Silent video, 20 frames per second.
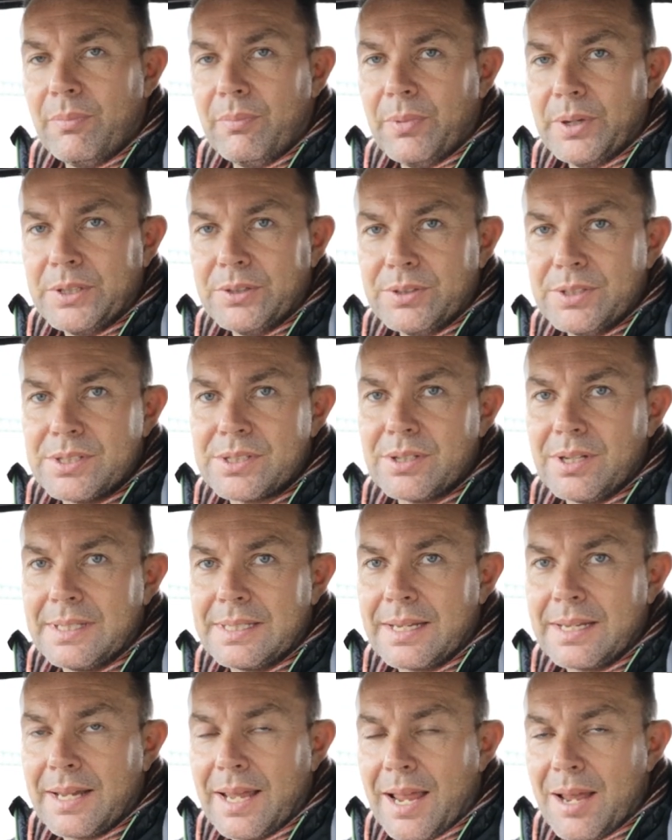when you're inside
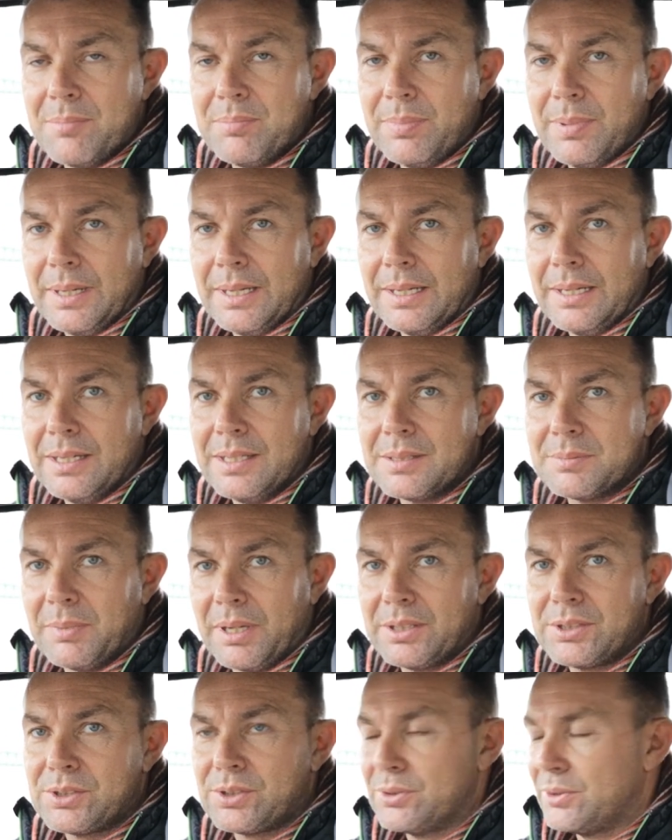the cab is
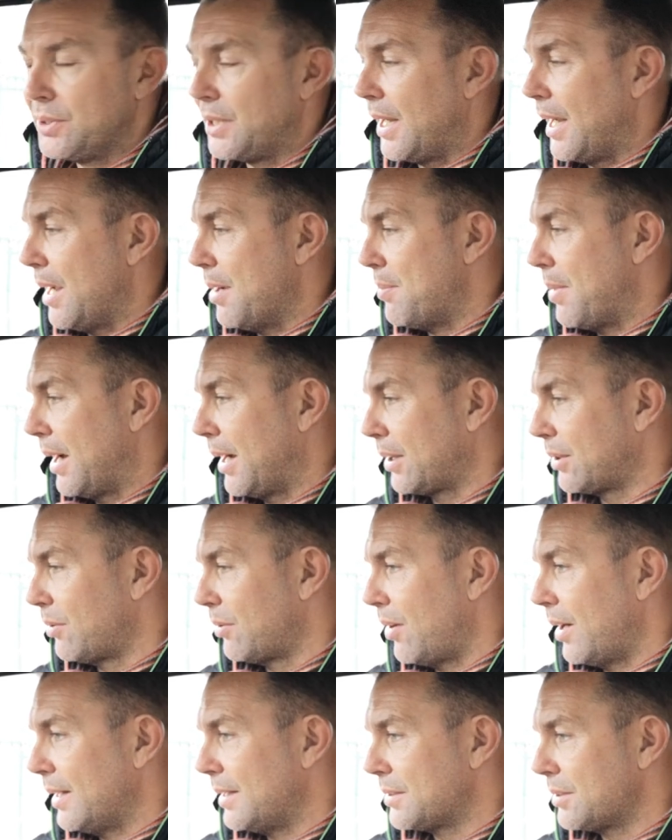make sure your airbag
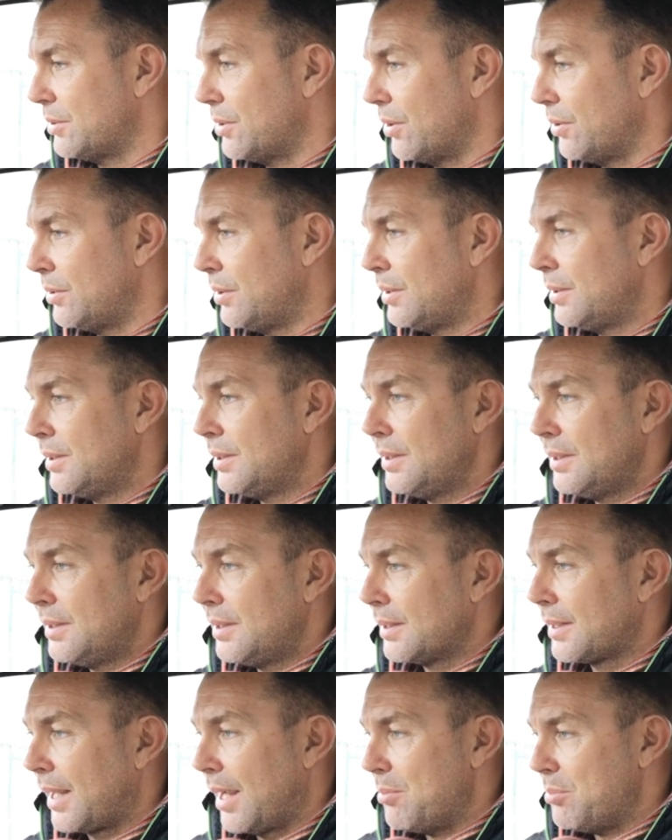light isn't on
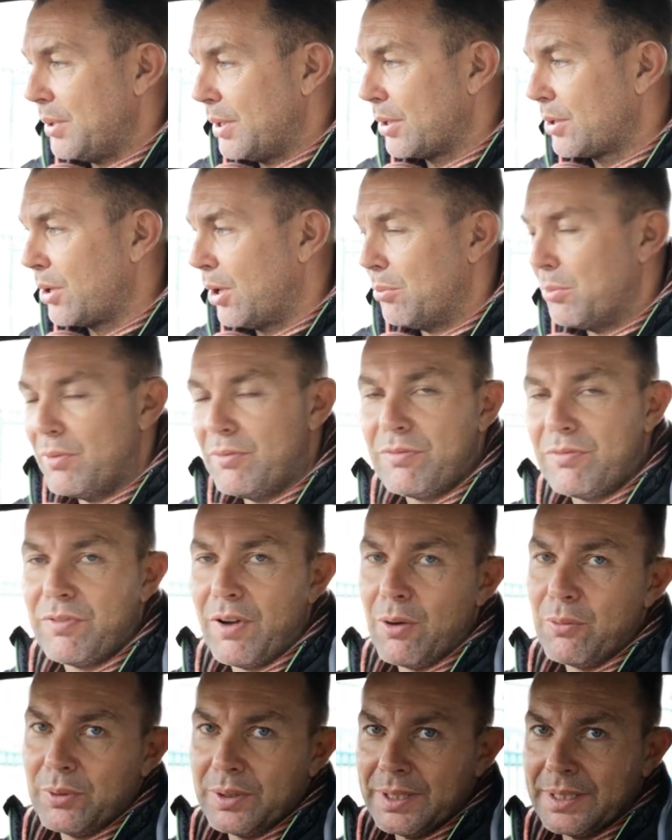can be a common
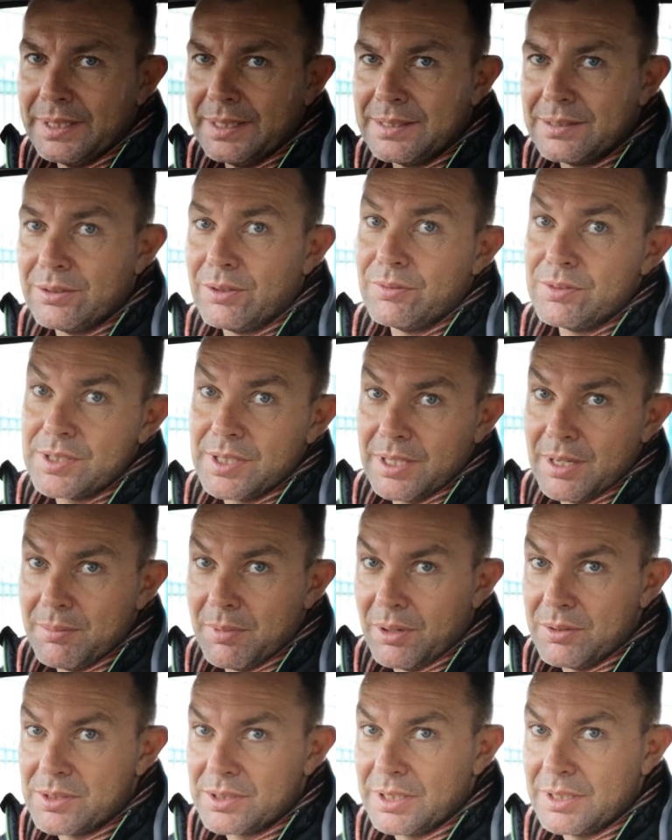fault with these and obviously
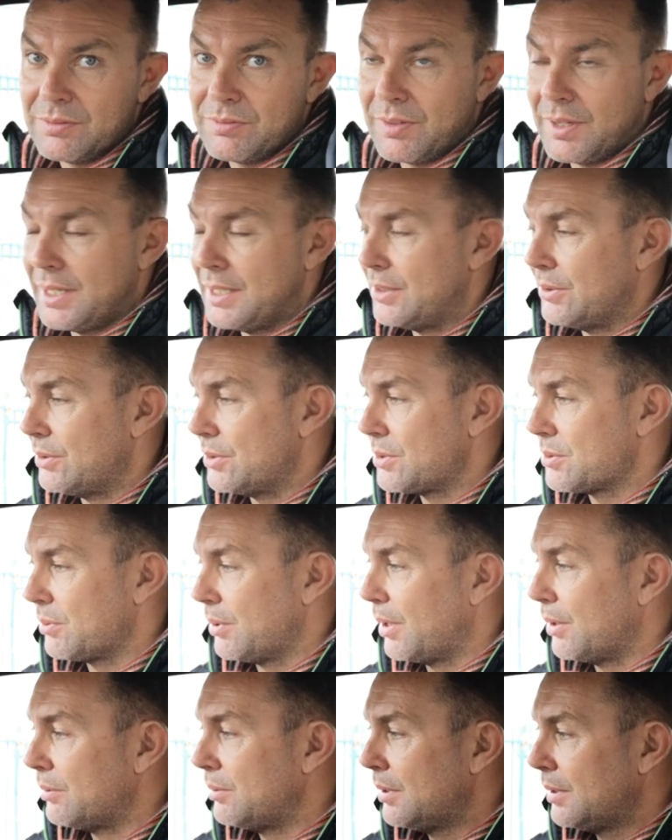MOT failure as
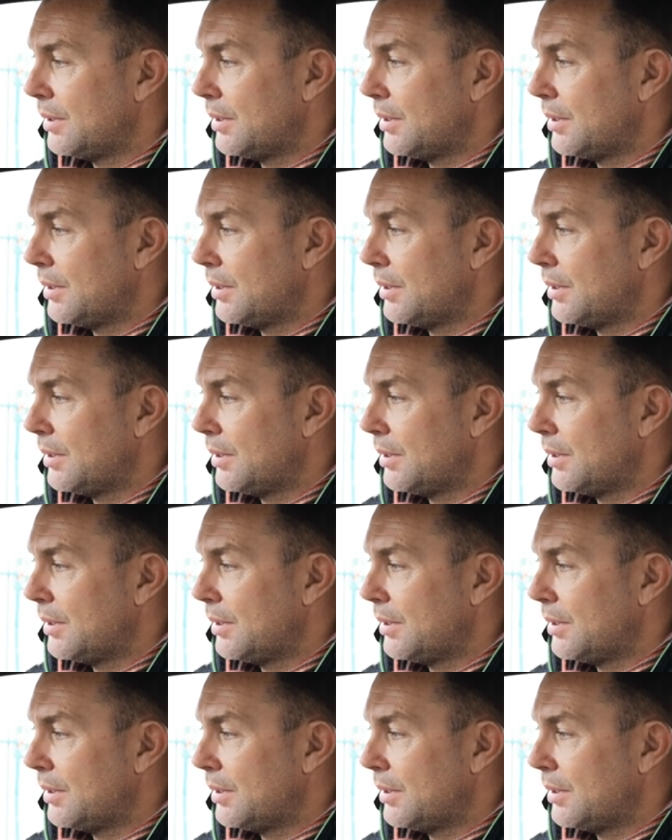well.